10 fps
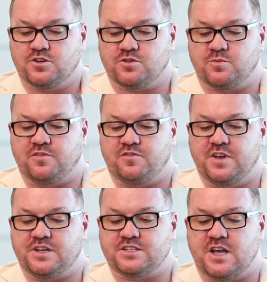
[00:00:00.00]
Should we
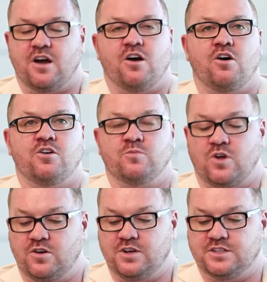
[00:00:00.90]
fix our home
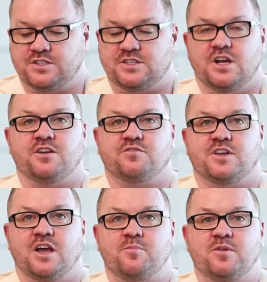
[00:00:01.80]
loan instead
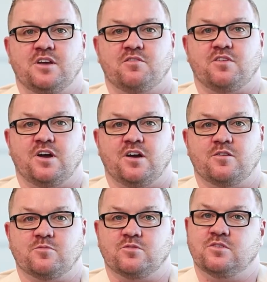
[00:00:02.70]
of keeping it
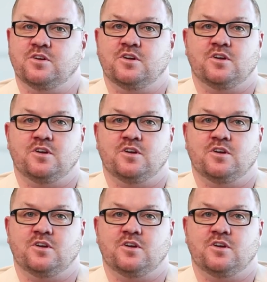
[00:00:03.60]
variable?